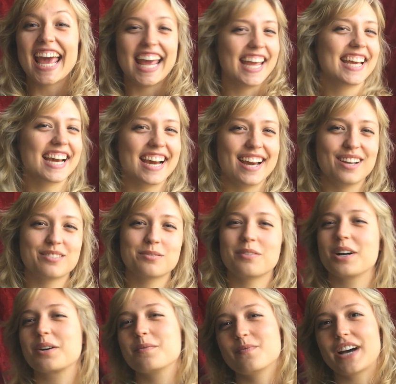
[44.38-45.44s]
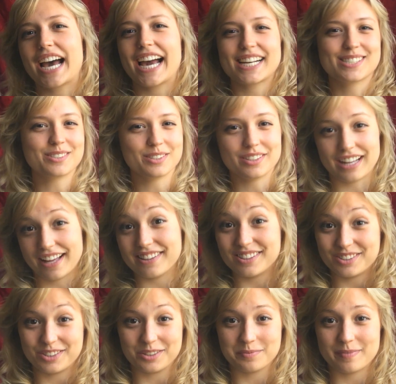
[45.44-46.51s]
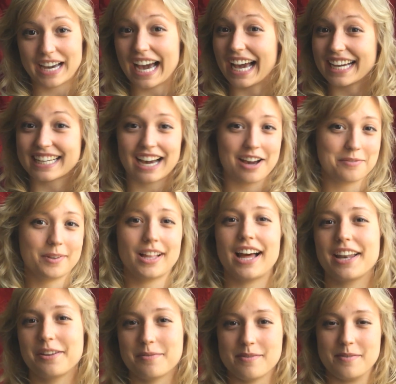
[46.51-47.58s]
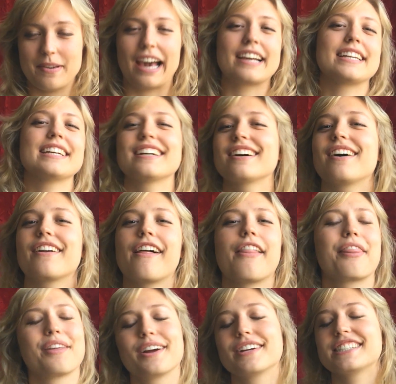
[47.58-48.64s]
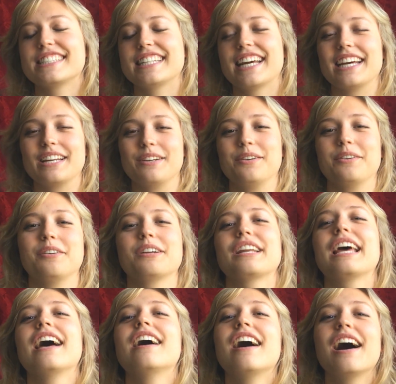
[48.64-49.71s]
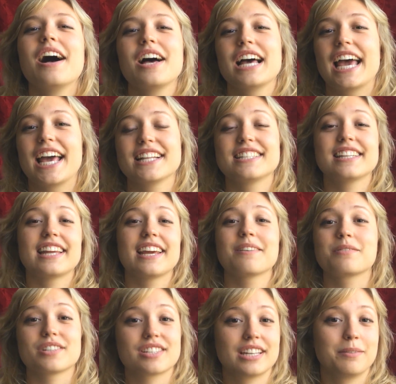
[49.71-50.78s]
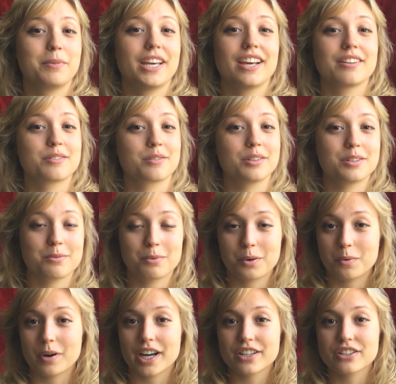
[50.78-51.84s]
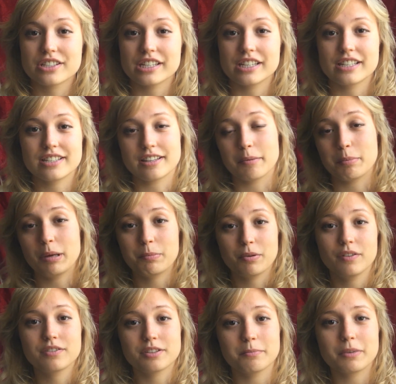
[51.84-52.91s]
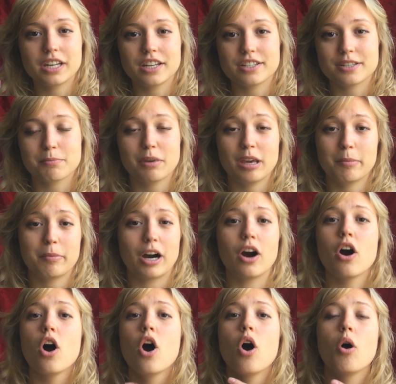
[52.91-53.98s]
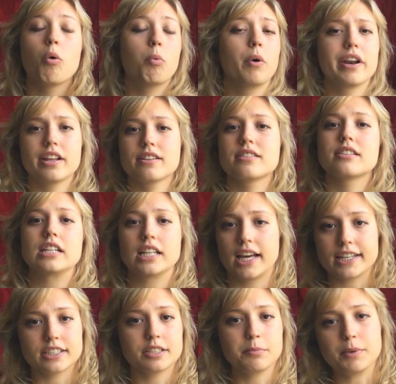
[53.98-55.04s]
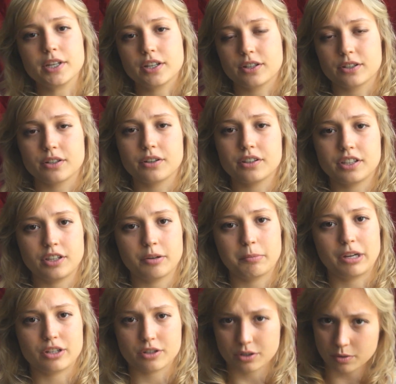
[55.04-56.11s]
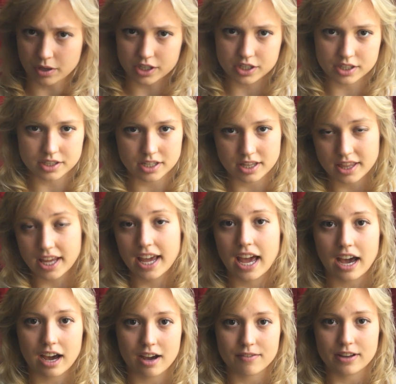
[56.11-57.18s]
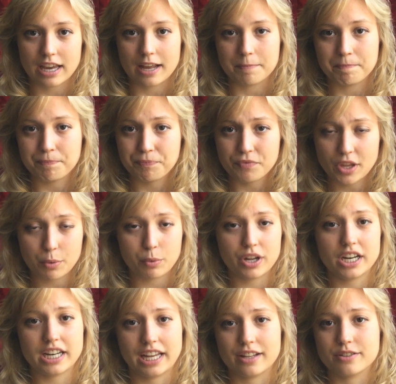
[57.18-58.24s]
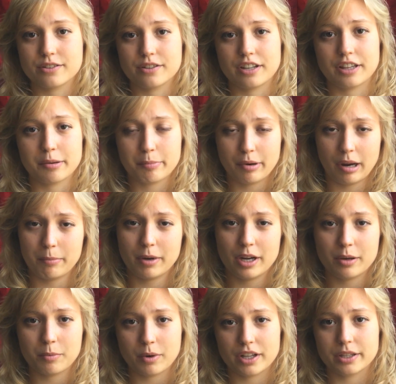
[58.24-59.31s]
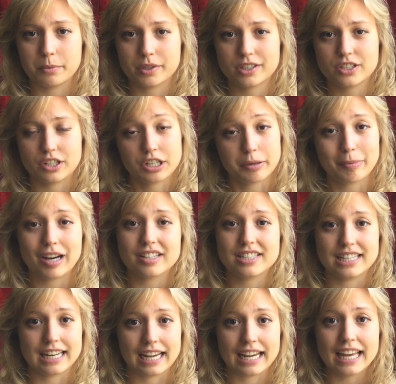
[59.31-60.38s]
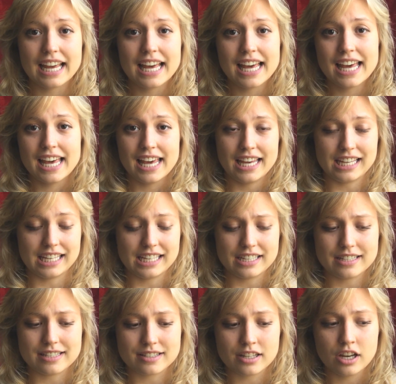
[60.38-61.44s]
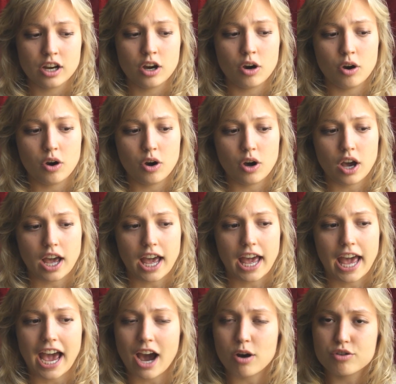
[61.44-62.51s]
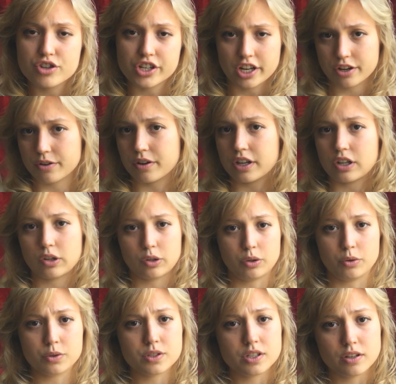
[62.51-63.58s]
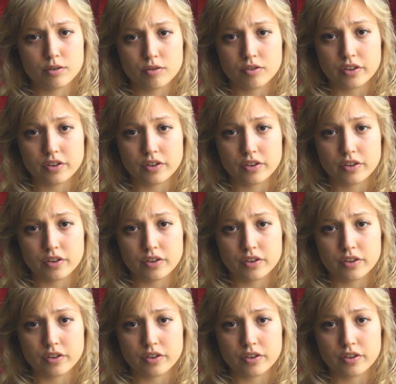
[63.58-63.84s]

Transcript: Hey guys, welcome back. So glad that you're back. I'm glad to be back here on a Thursday at noon. And today I'm just going to be answering some questions that people submitted to me about what it's like to be a girl Theo major, questions that they have and they wanted answered. And the primary one that we're going to talk about today is how gender inclusive